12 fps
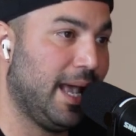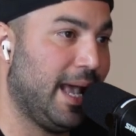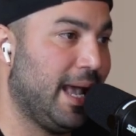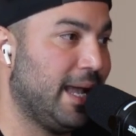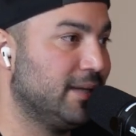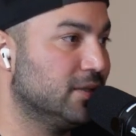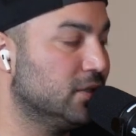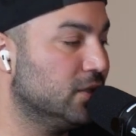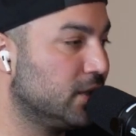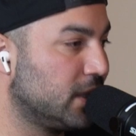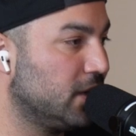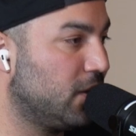And
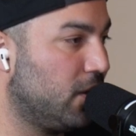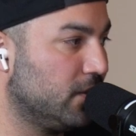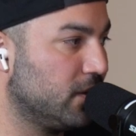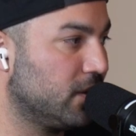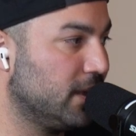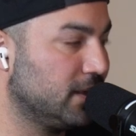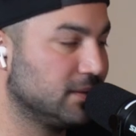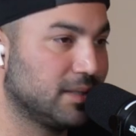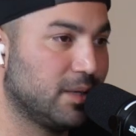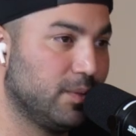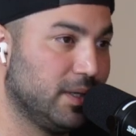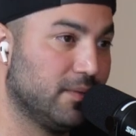look at all the things
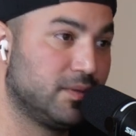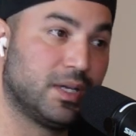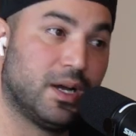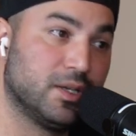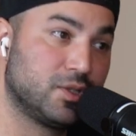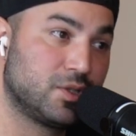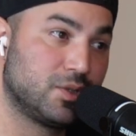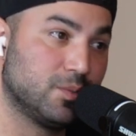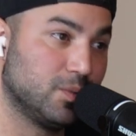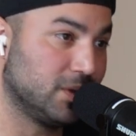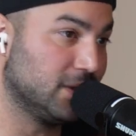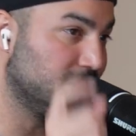that we have touched
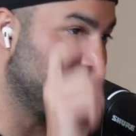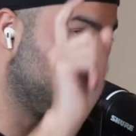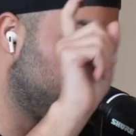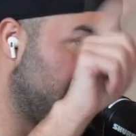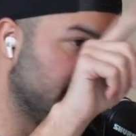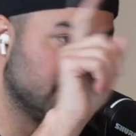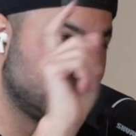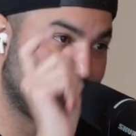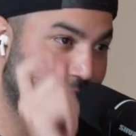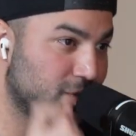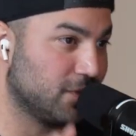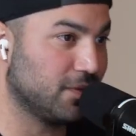with the little Midas
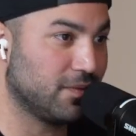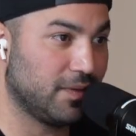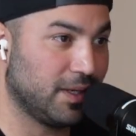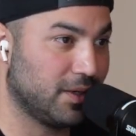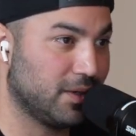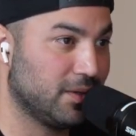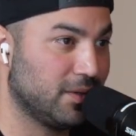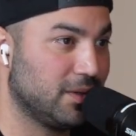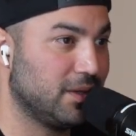touch of a finger,